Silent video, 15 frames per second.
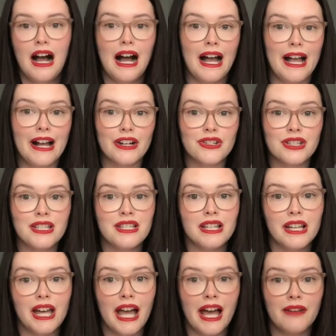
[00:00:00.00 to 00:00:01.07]
I actually did
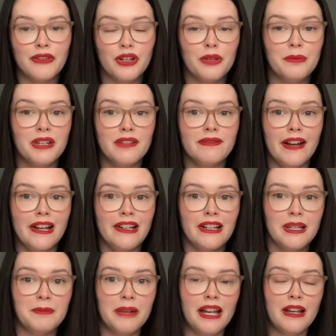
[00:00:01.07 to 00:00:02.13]
have a humidifier
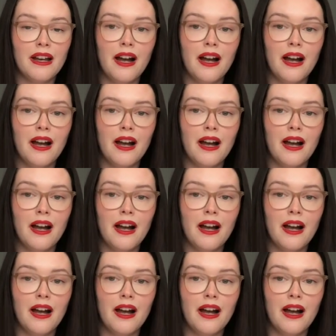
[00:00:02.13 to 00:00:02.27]
in my